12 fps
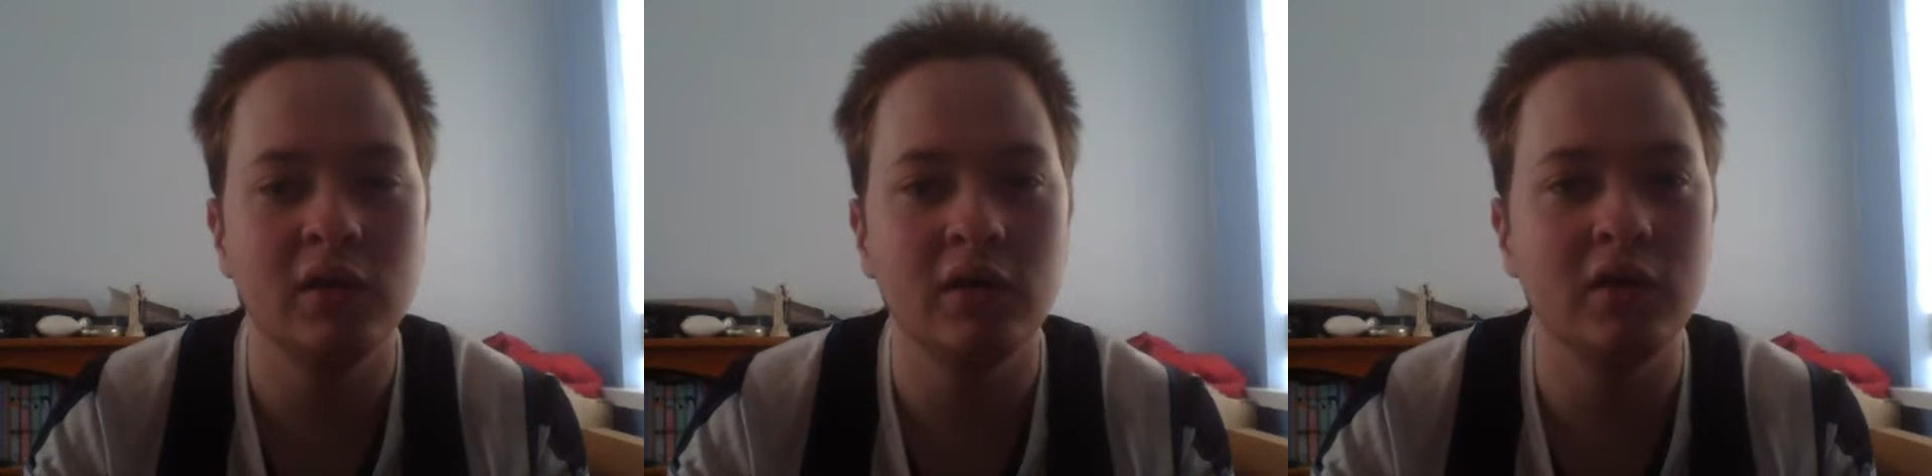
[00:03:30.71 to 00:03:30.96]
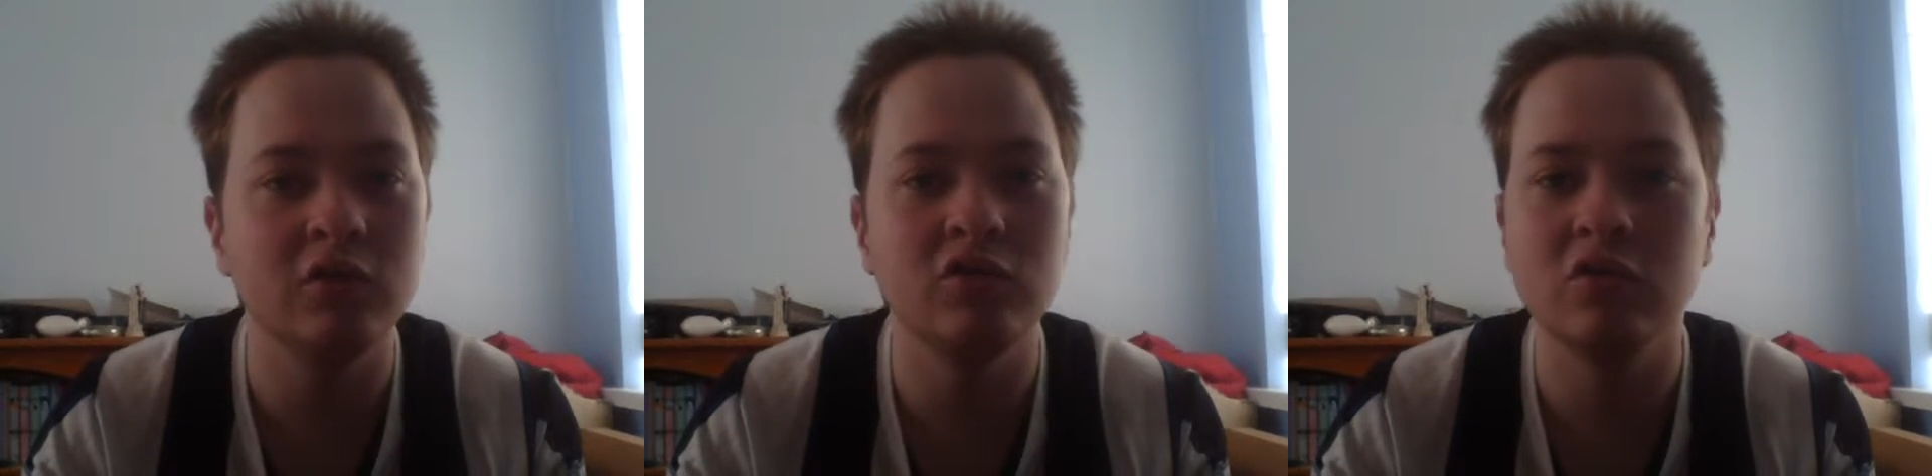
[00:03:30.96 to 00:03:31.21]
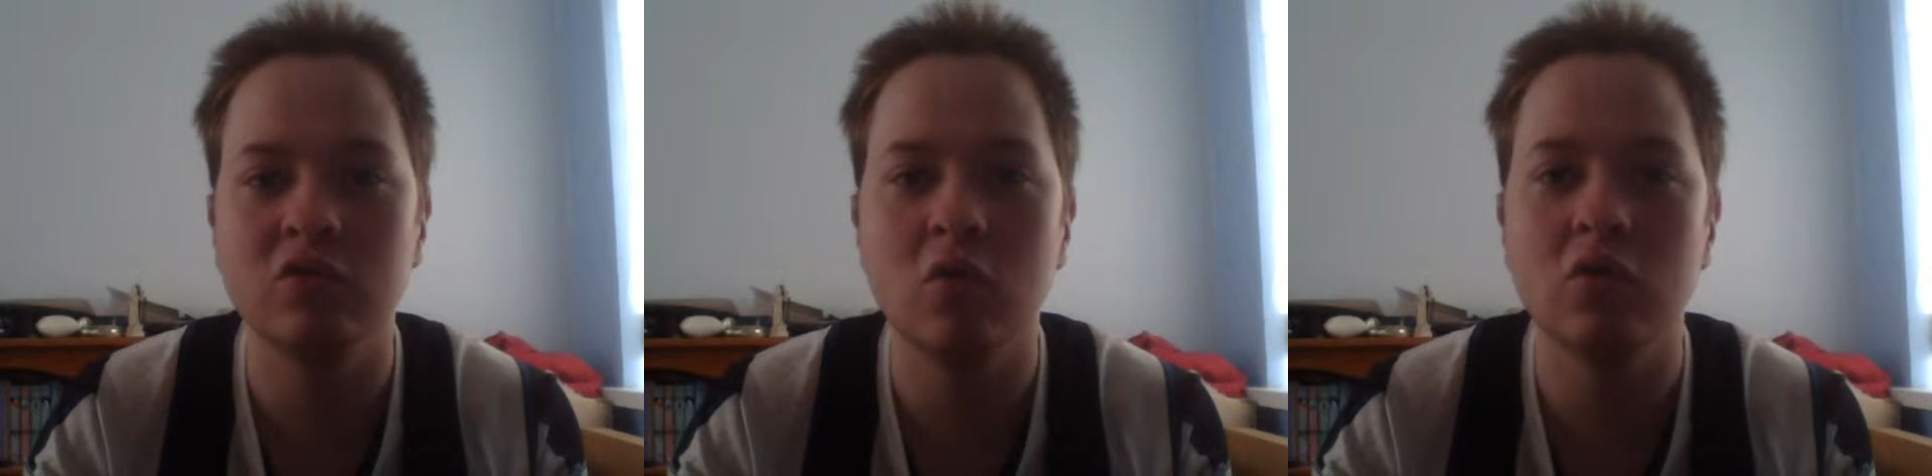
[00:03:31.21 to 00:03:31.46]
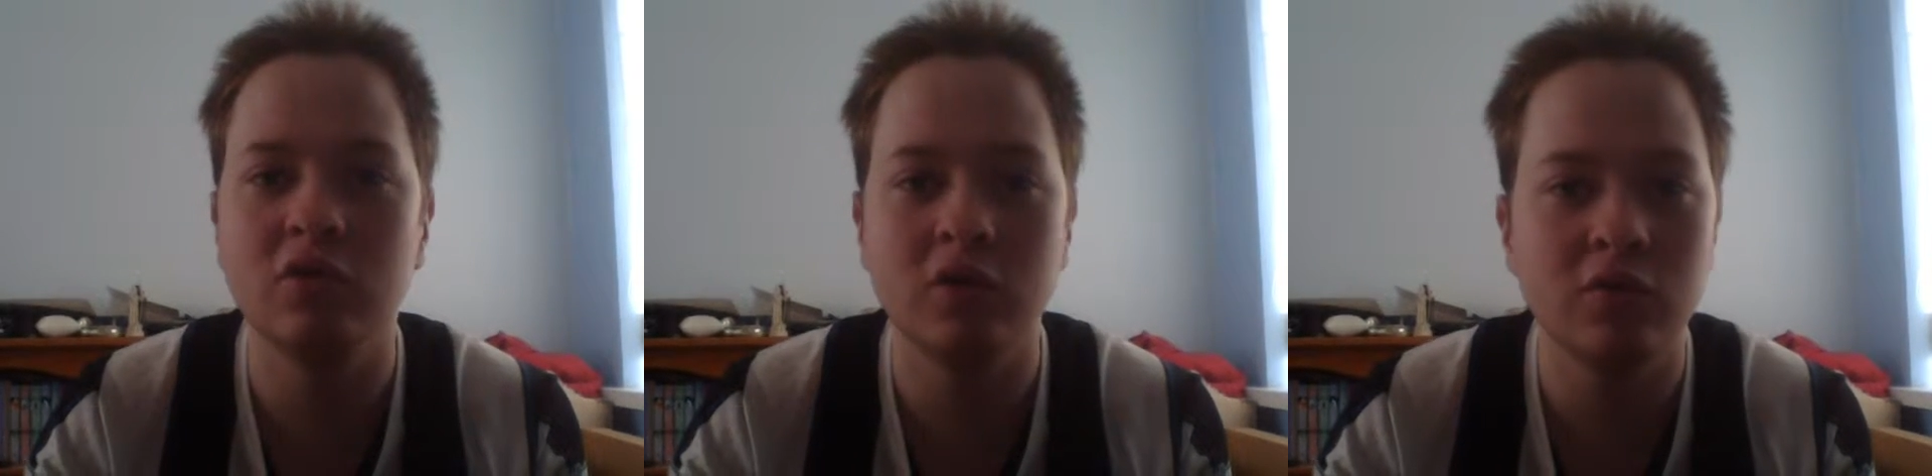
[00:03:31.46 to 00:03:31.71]
You can just
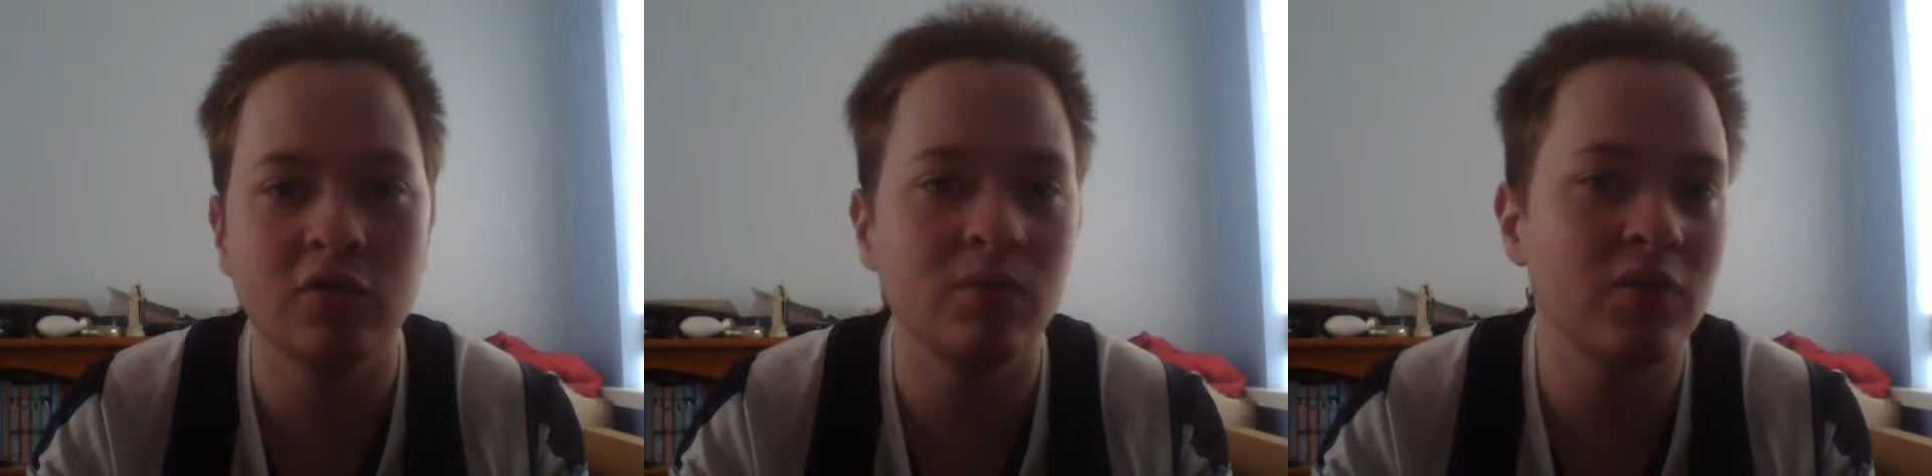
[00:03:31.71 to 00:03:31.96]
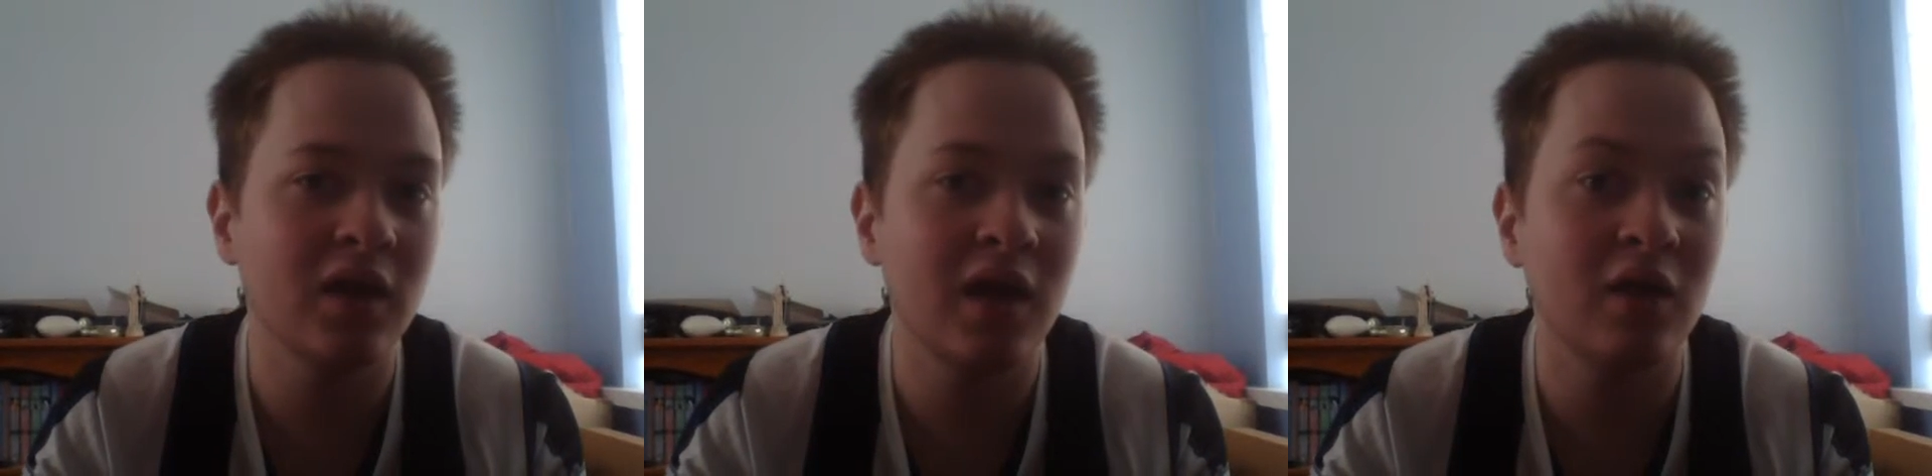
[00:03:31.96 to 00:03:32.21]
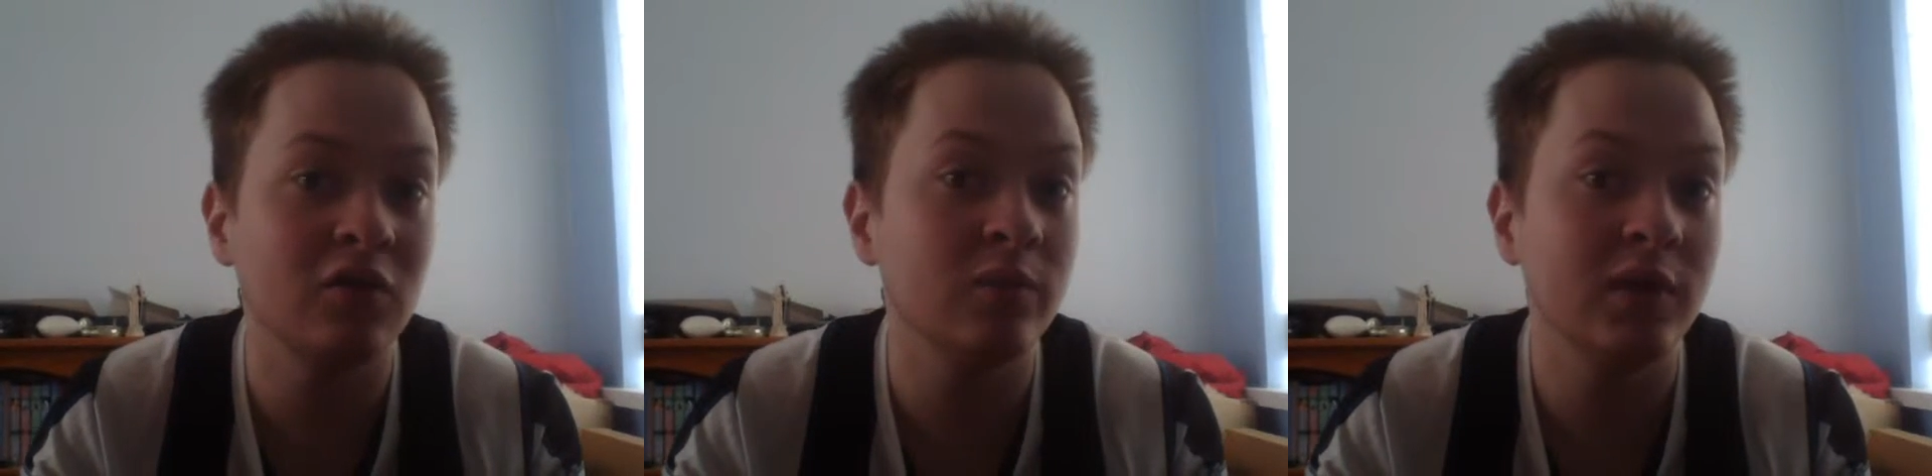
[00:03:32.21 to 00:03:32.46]
go do something else,